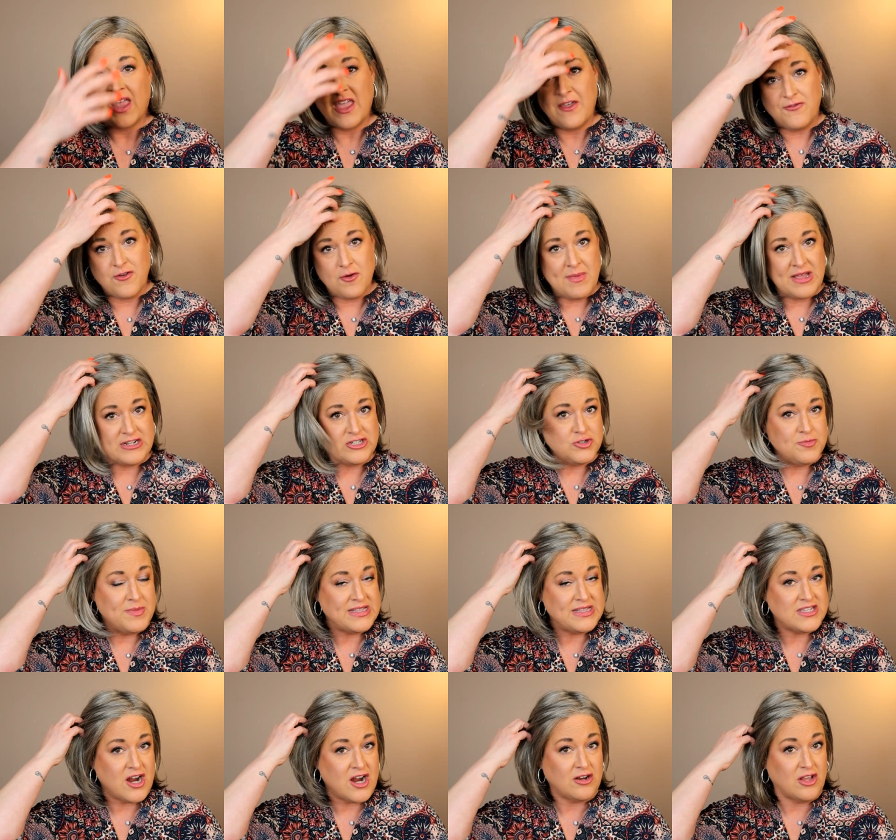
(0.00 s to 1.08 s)
if your
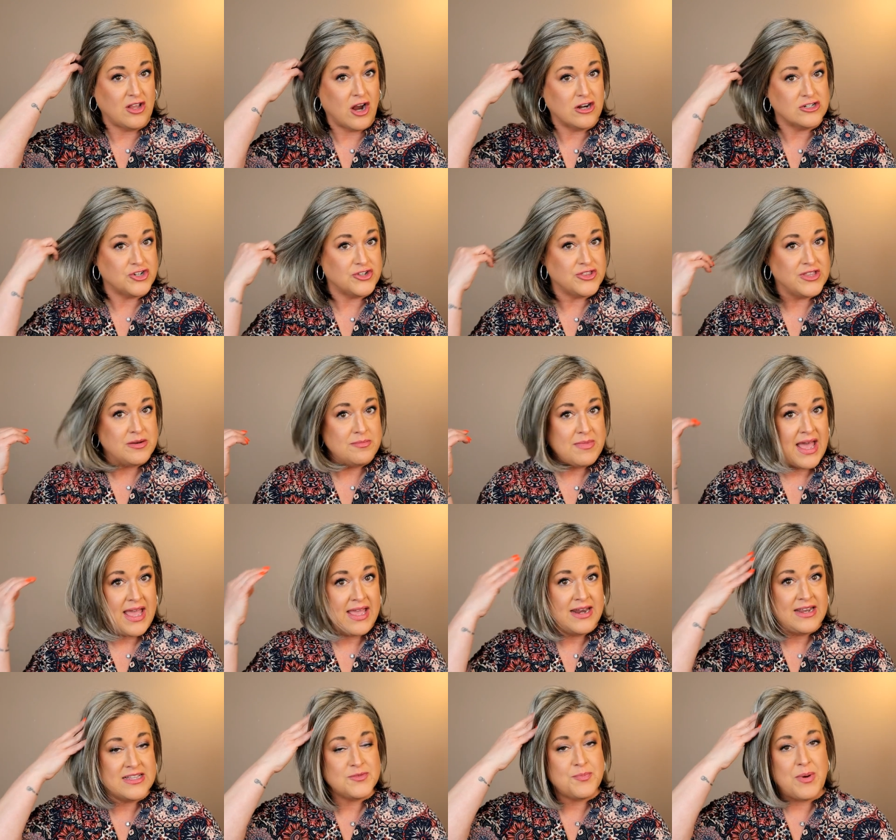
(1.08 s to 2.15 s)
measurements are larger than
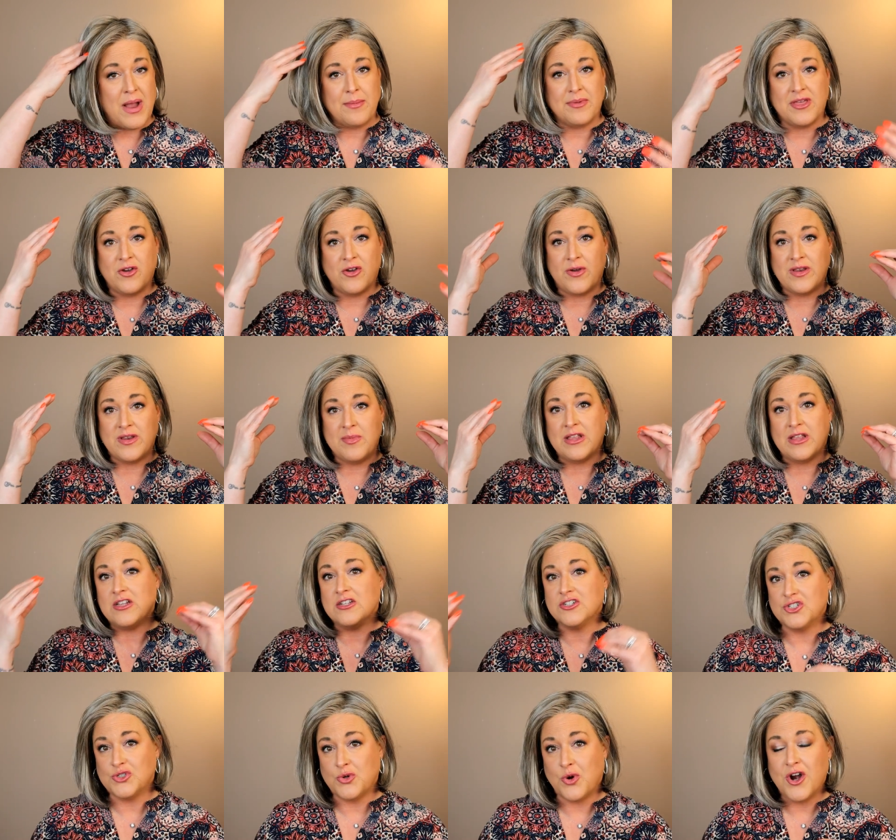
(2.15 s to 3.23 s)
mine, it's probably going to be a
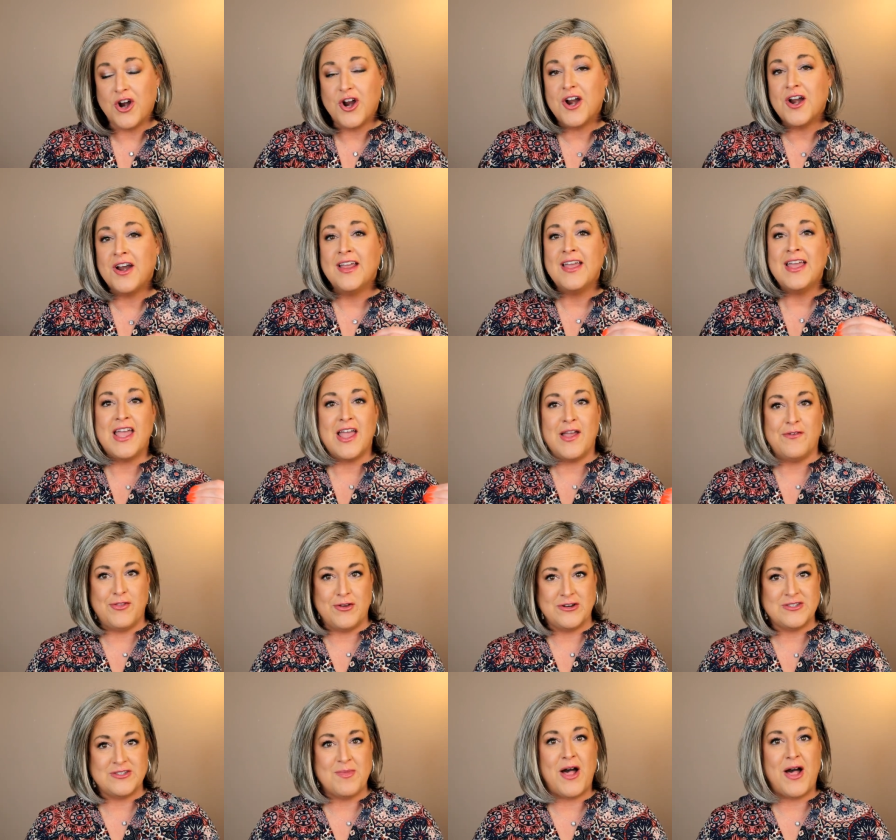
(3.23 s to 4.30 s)
little shorter. If
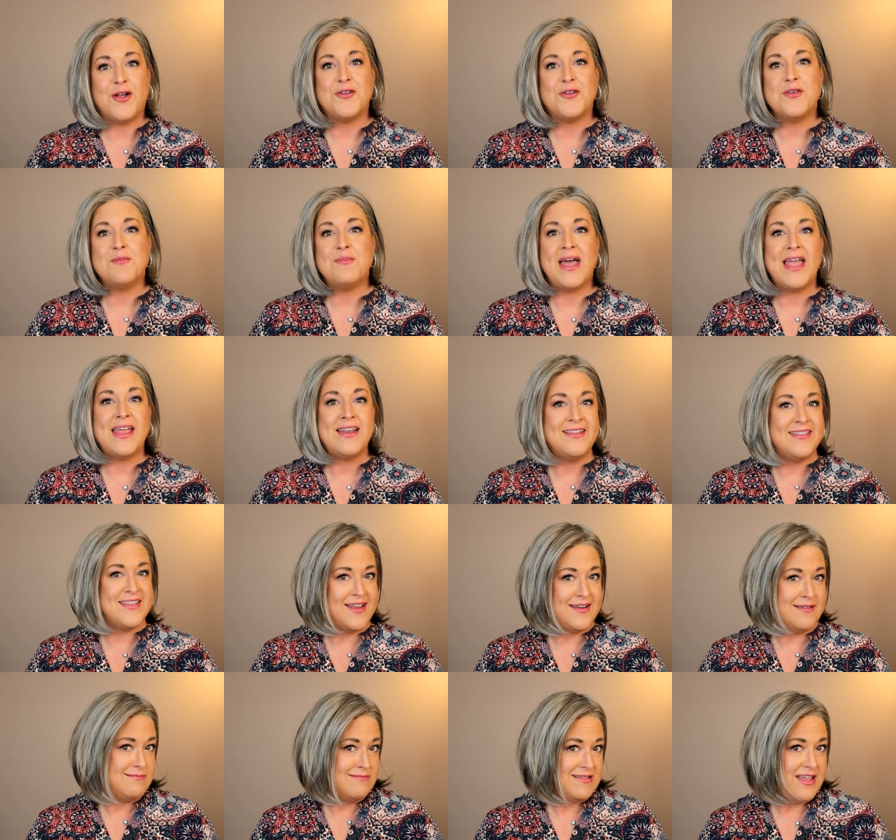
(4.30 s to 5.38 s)
they're smaller than mine,
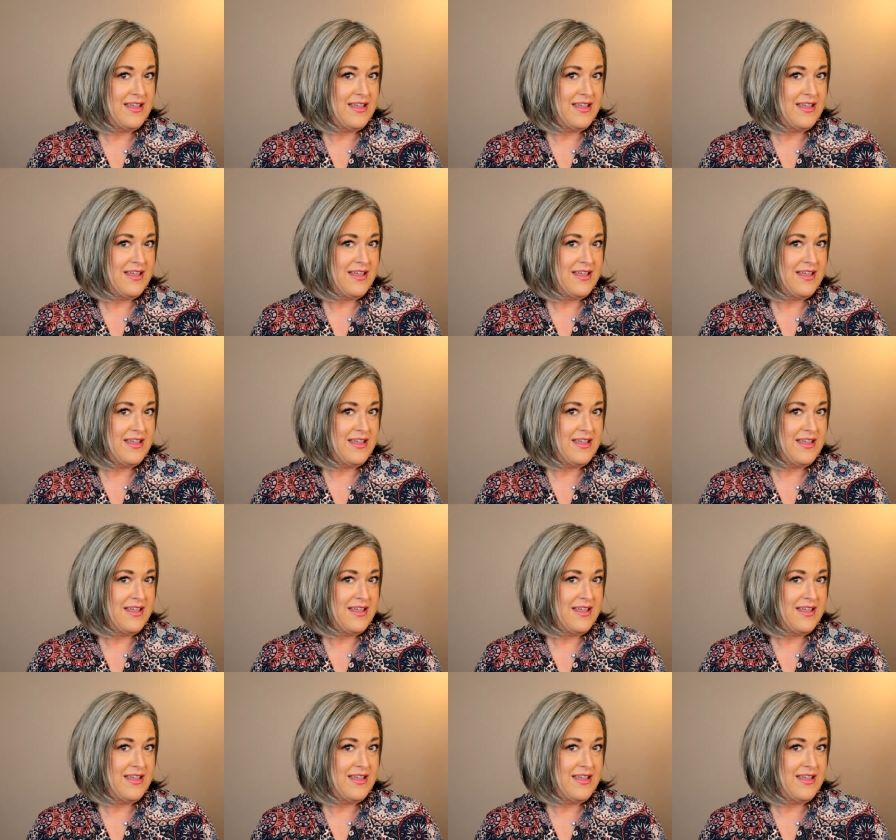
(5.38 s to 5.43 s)
then